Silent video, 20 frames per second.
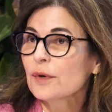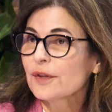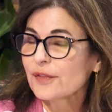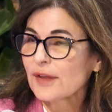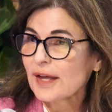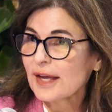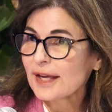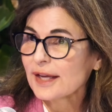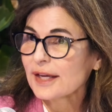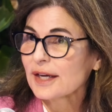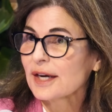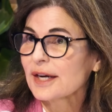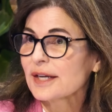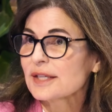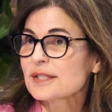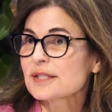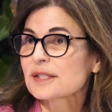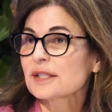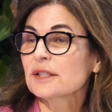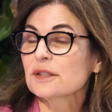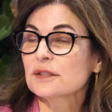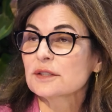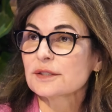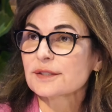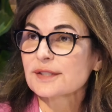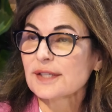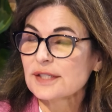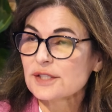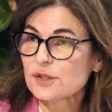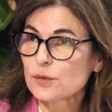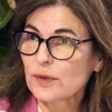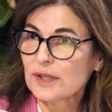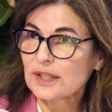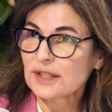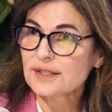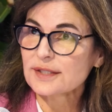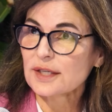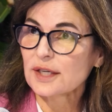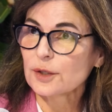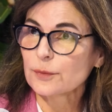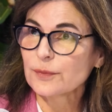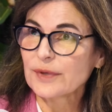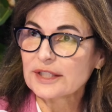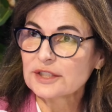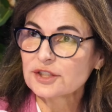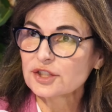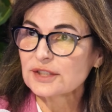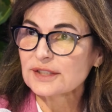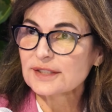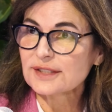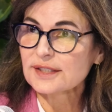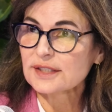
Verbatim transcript: with AI skills as well as automation